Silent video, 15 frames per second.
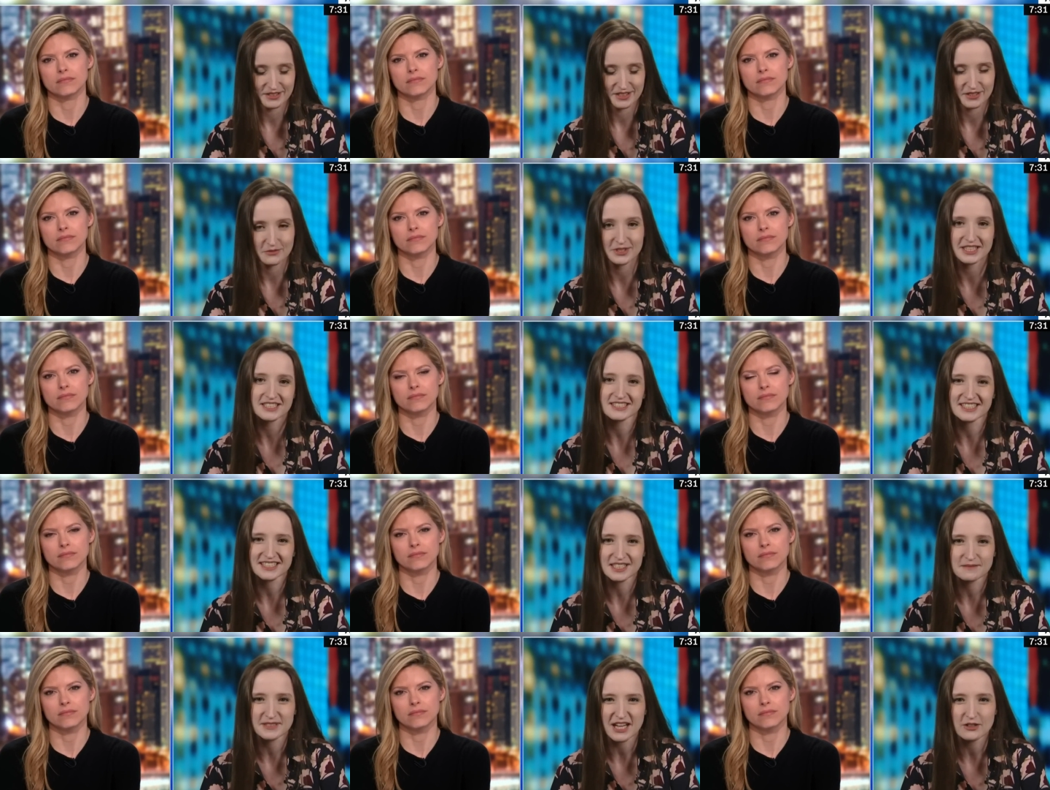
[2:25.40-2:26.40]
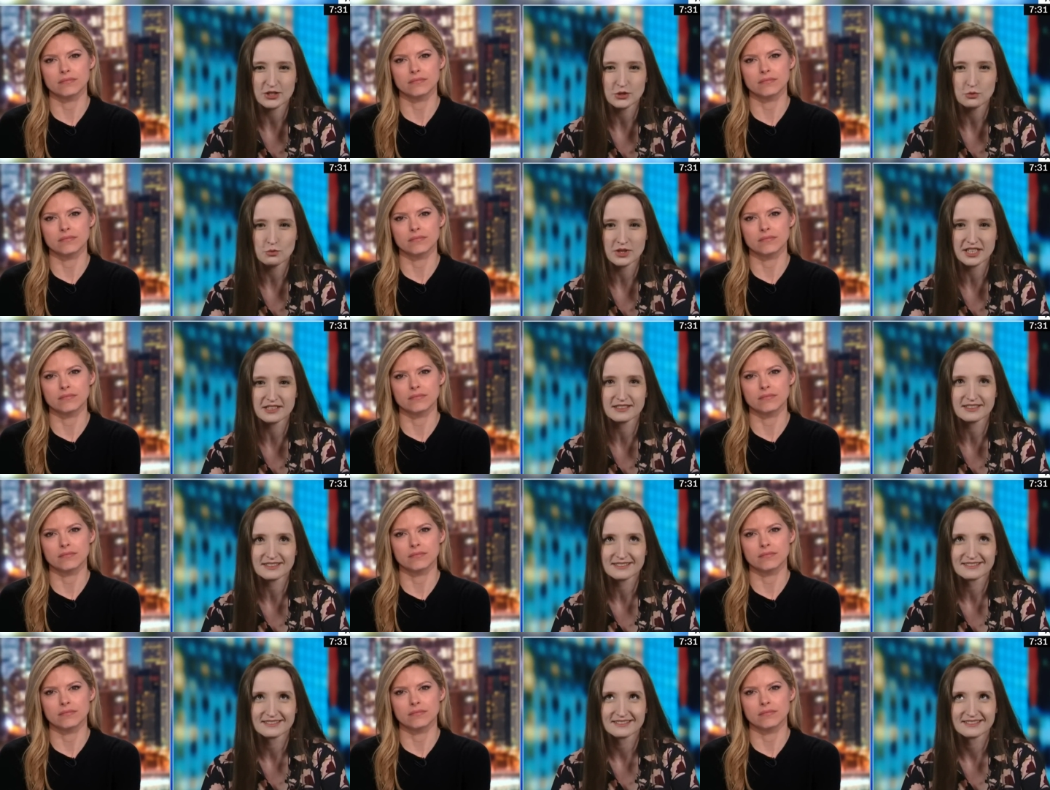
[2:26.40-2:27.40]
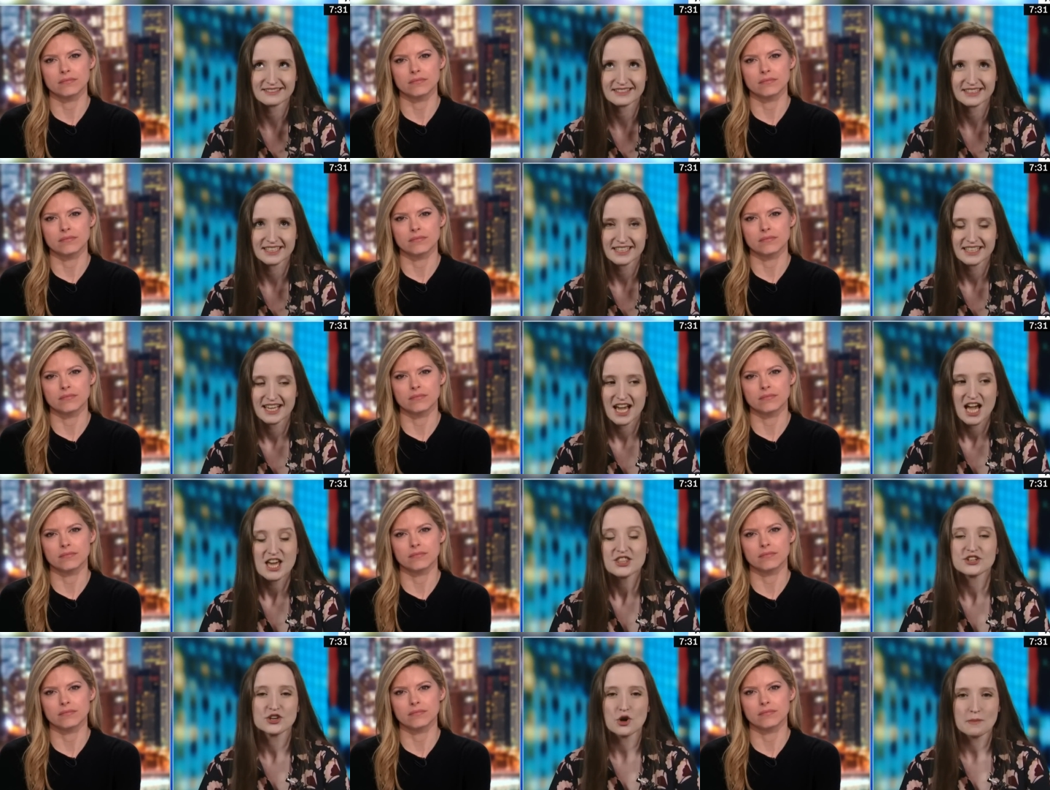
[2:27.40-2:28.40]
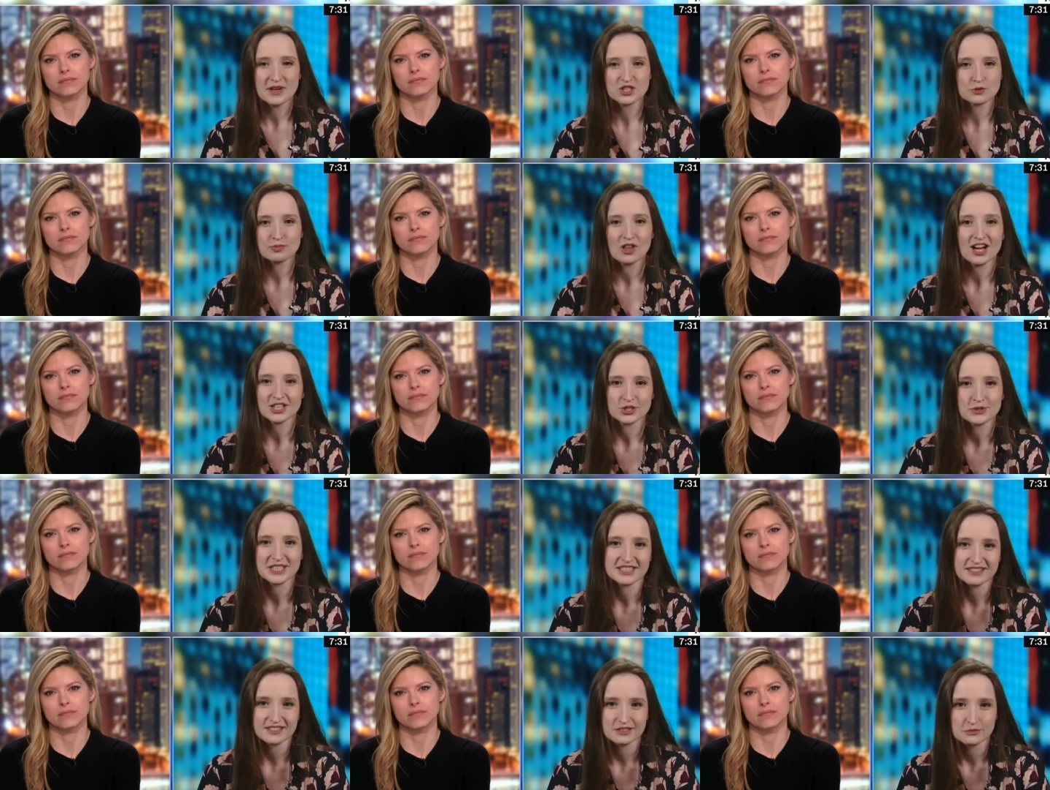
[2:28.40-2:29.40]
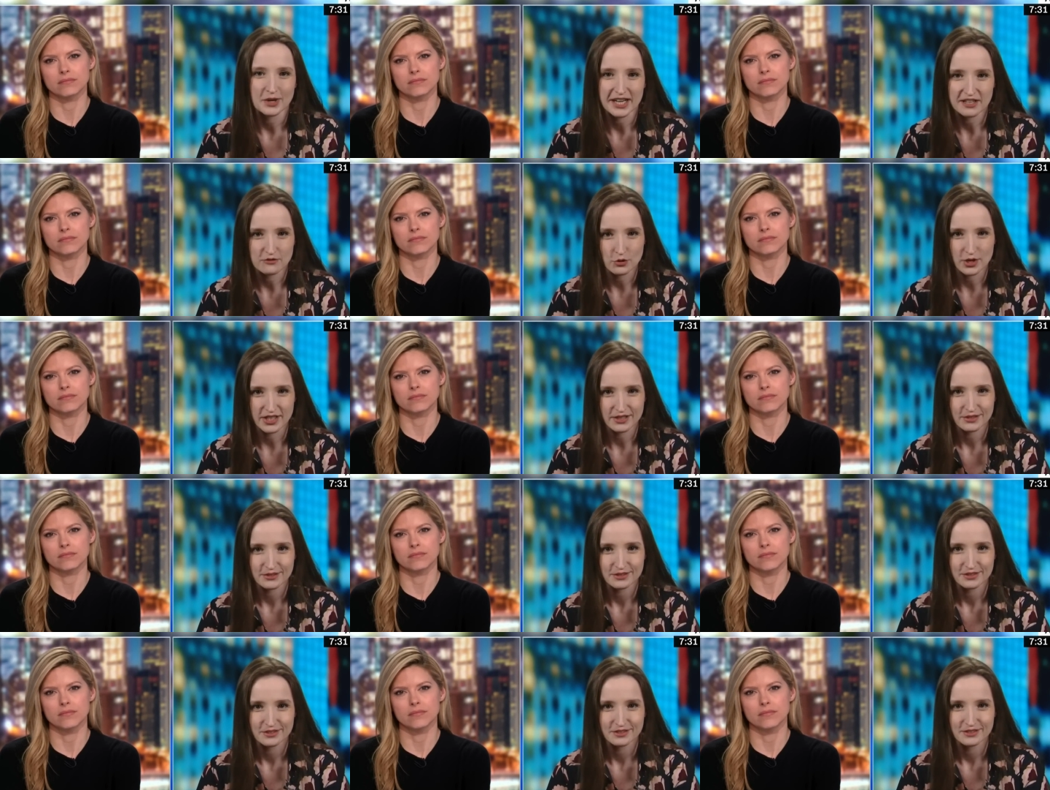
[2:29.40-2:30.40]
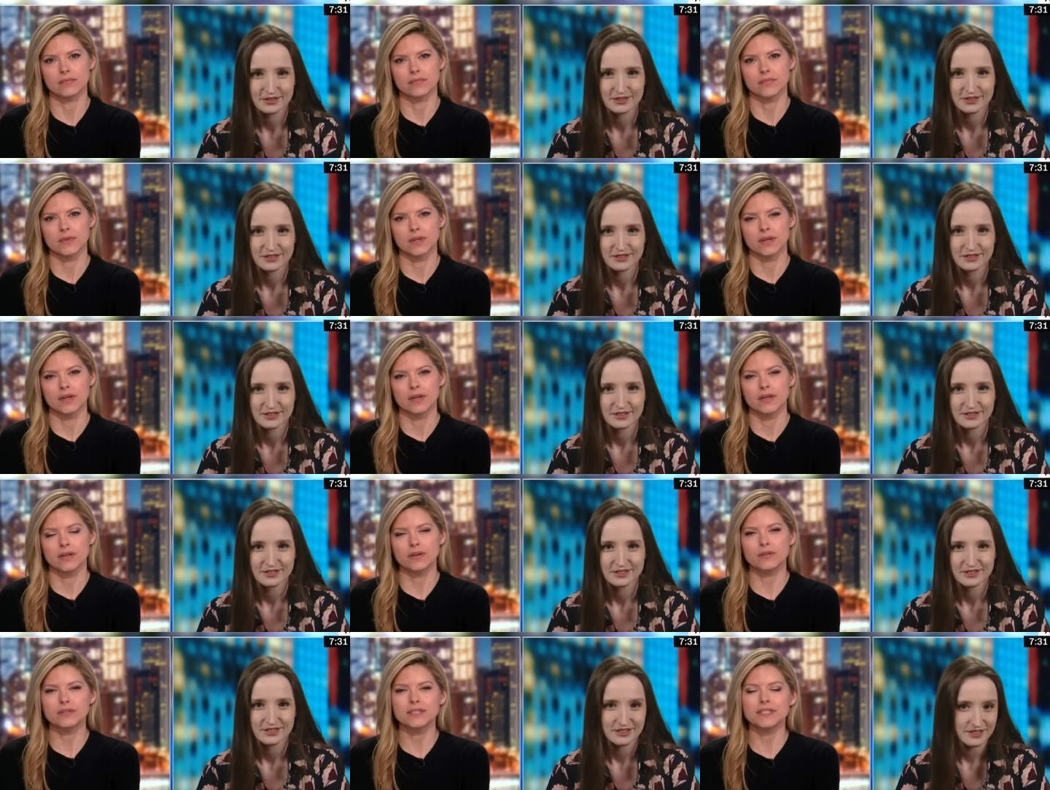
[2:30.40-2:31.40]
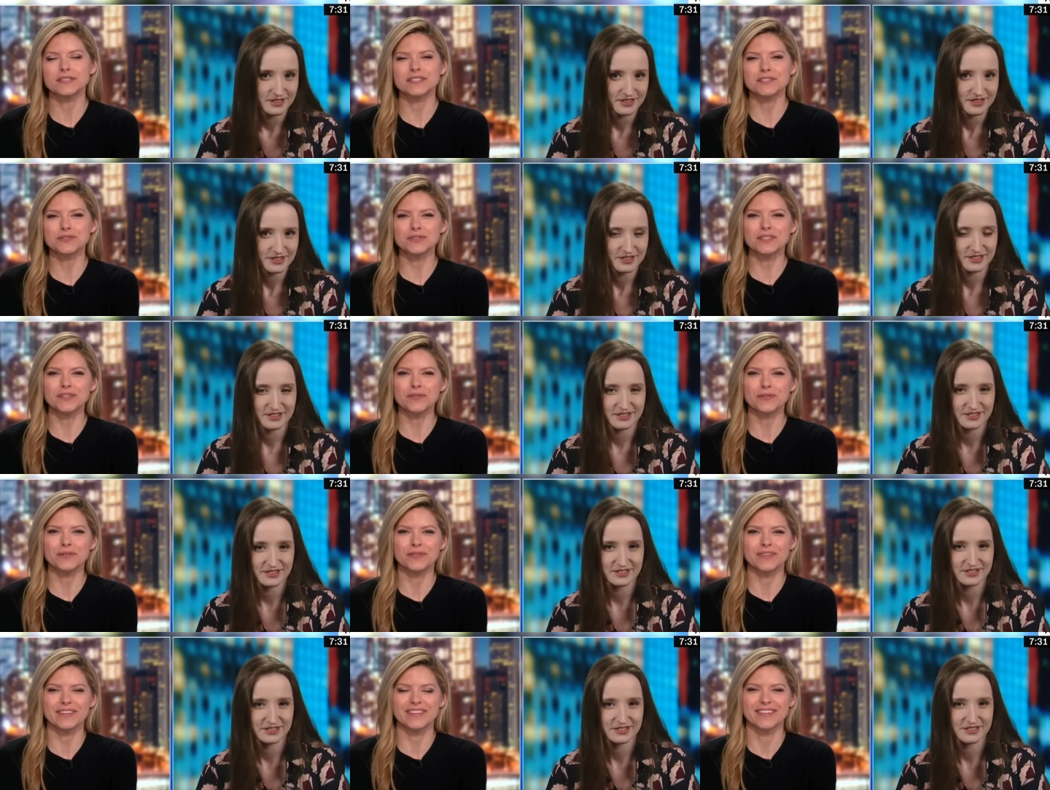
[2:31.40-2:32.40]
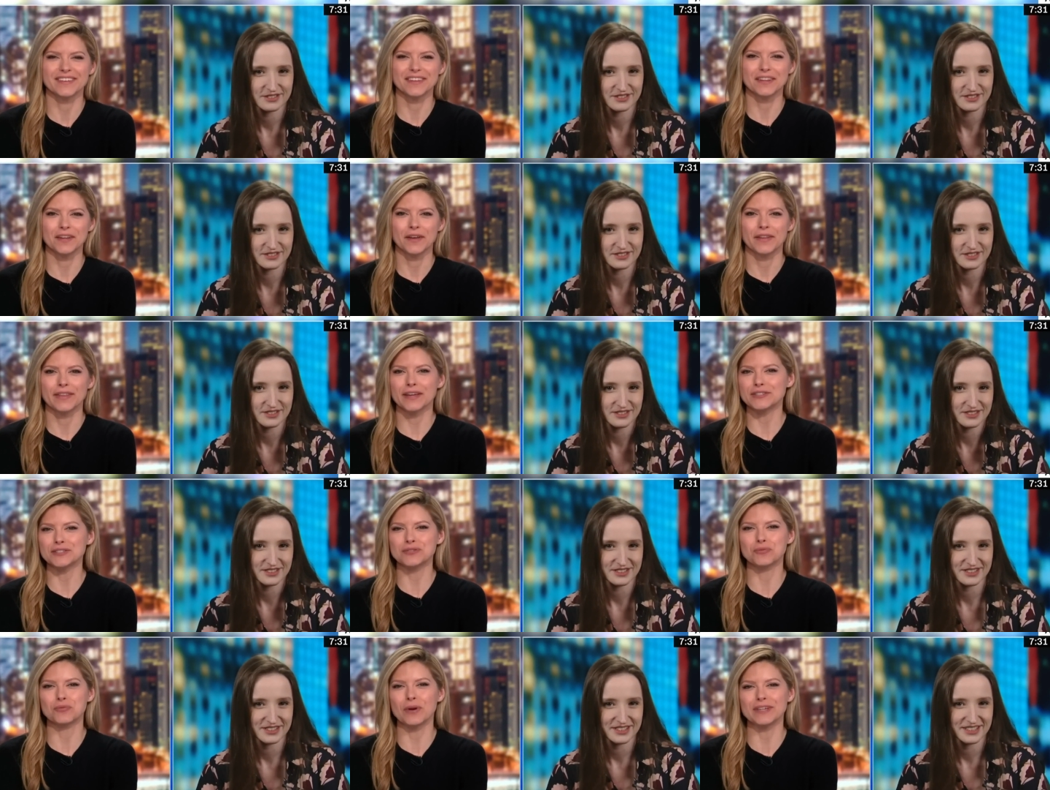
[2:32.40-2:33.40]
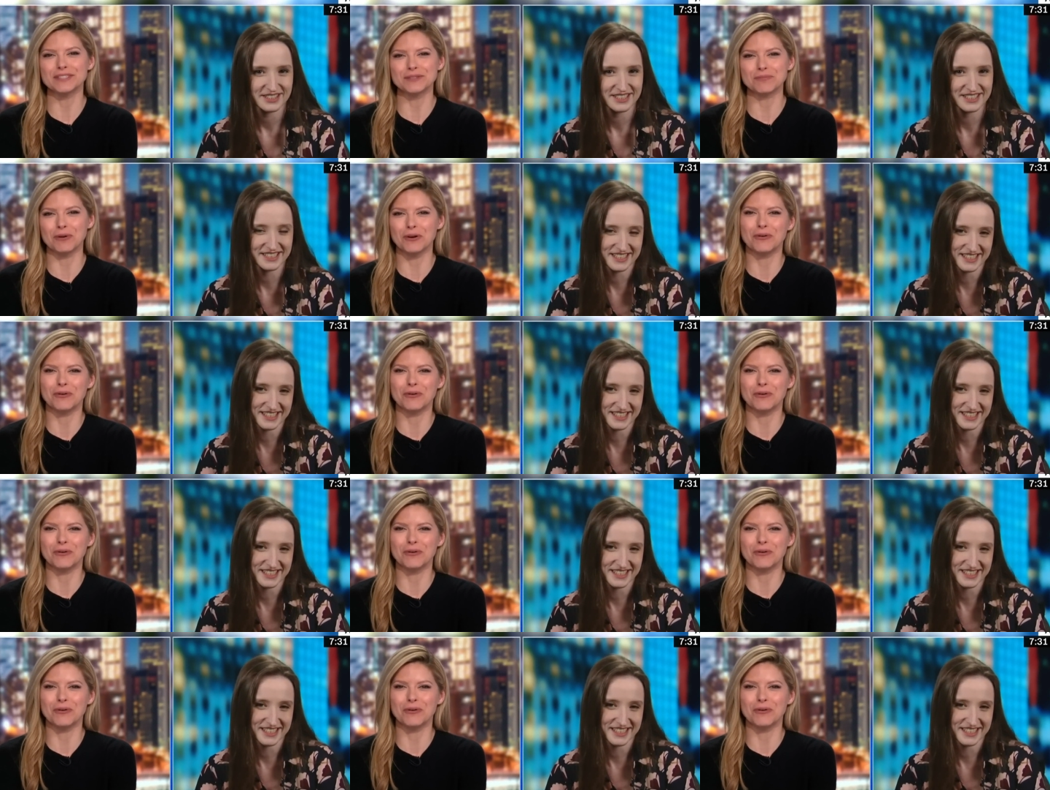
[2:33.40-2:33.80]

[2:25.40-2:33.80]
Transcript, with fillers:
Speaker 1: when this list comes out, you wouldn't, there are no major plot twists waiting for you.
Speaker 2: You know, it's interesting. We, that just raises more